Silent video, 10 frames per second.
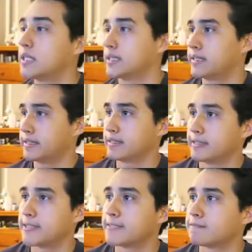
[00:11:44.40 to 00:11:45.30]

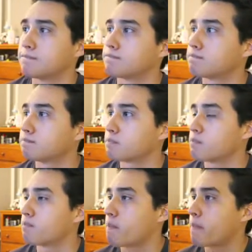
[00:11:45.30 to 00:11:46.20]

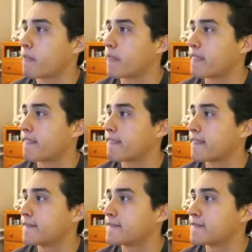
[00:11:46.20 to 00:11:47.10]

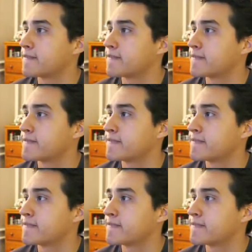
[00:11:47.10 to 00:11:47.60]
(silence)